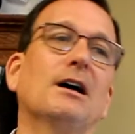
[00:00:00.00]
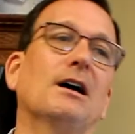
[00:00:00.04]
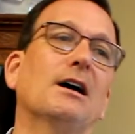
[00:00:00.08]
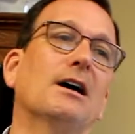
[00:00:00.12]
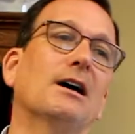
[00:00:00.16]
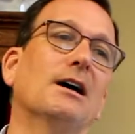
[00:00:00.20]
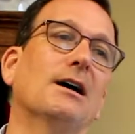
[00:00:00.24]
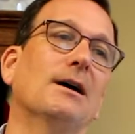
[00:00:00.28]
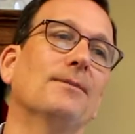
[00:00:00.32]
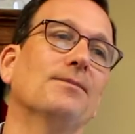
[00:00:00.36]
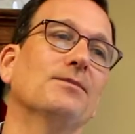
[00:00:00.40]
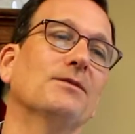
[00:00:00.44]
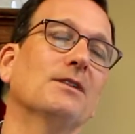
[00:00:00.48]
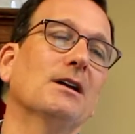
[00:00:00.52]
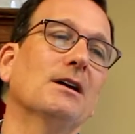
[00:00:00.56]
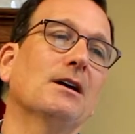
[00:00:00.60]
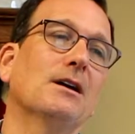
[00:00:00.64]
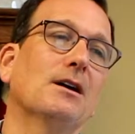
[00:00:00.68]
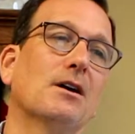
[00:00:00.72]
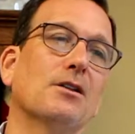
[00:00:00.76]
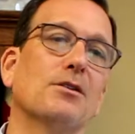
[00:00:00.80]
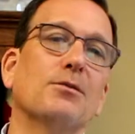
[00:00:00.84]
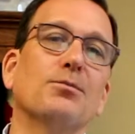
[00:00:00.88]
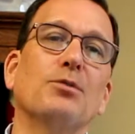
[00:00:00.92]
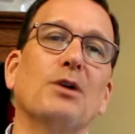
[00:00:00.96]

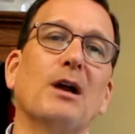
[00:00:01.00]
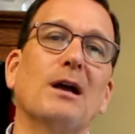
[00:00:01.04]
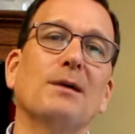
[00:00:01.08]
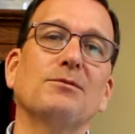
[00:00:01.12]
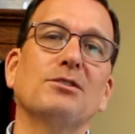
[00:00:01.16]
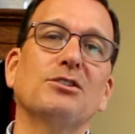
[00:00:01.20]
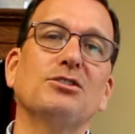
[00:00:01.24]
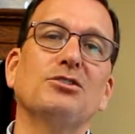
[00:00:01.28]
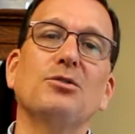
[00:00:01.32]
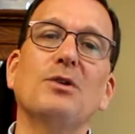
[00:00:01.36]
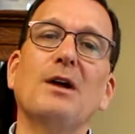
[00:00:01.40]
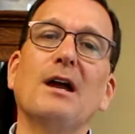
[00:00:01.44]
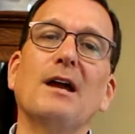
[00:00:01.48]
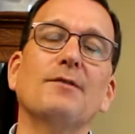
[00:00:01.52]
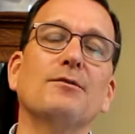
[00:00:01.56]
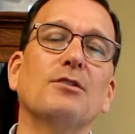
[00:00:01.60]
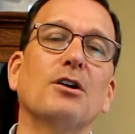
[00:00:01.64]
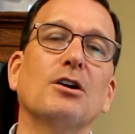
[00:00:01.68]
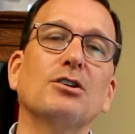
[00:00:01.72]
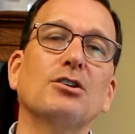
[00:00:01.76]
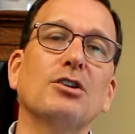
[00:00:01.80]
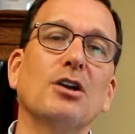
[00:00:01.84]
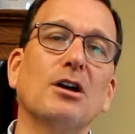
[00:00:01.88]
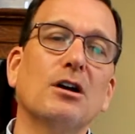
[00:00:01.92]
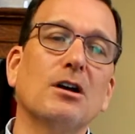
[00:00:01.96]
Other problems that you have
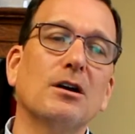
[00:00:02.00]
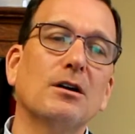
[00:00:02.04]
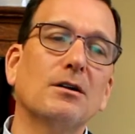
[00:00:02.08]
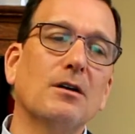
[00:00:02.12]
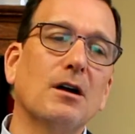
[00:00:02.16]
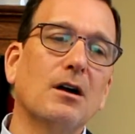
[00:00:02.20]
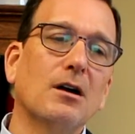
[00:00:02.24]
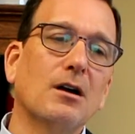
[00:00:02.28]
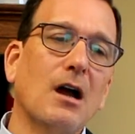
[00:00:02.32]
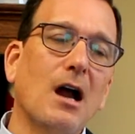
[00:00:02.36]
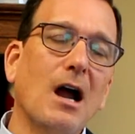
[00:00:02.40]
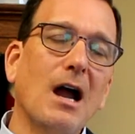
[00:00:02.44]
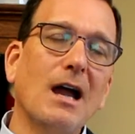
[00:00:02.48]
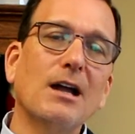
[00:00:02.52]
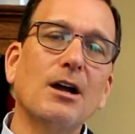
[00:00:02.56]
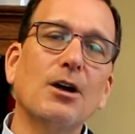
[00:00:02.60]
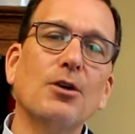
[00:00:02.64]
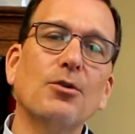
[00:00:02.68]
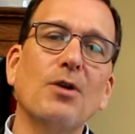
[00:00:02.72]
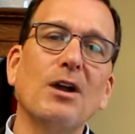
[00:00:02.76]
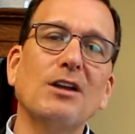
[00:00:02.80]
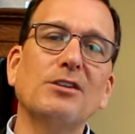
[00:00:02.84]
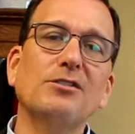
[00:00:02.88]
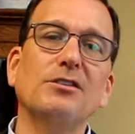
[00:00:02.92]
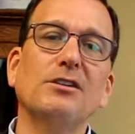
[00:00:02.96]
are
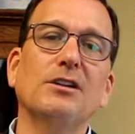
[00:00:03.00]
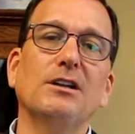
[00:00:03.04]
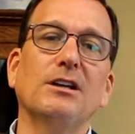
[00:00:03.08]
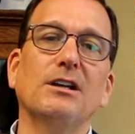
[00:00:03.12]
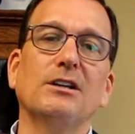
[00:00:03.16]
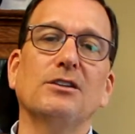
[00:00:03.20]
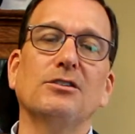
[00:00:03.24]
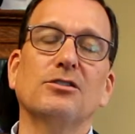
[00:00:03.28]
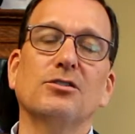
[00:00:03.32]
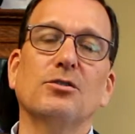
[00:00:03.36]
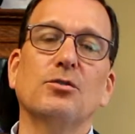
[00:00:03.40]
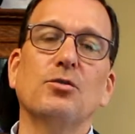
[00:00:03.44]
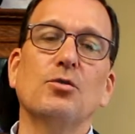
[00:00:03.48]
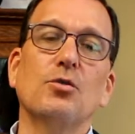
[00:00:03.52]
IRS liens